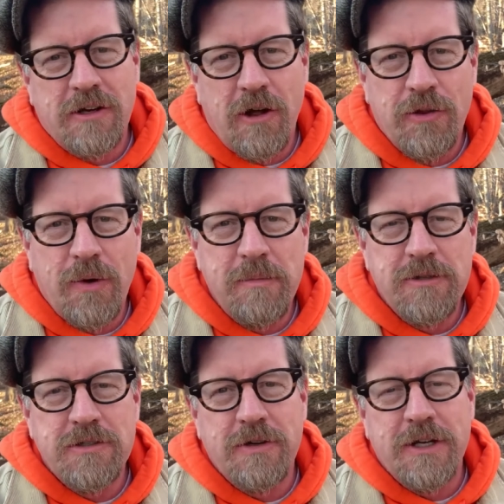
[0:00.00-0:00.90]
although I'm
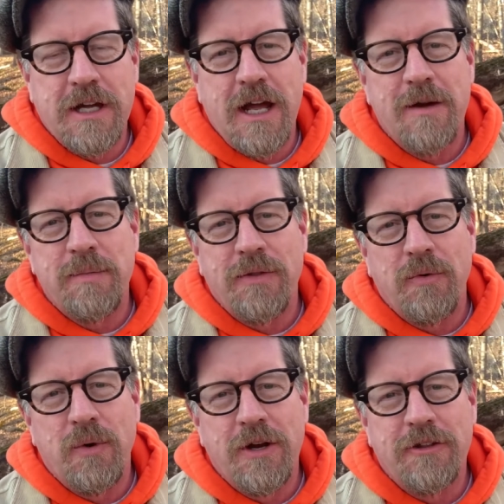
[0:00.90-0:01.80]
just going to camp on the
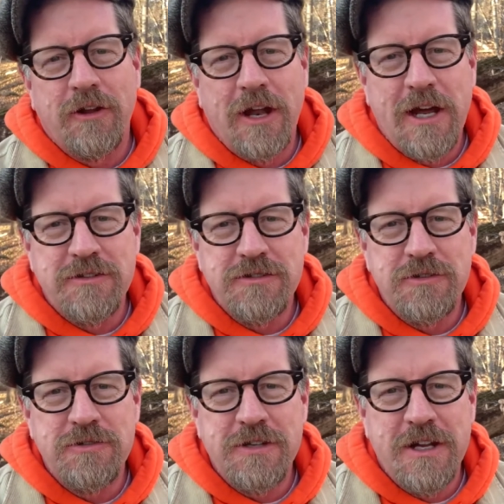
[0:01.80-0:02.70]
one in the last
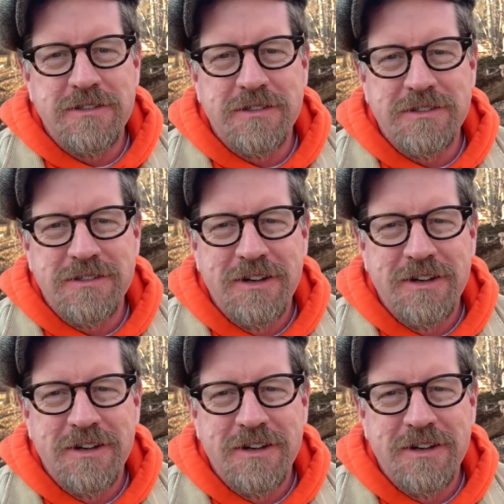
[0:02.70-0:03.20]
two stanzas.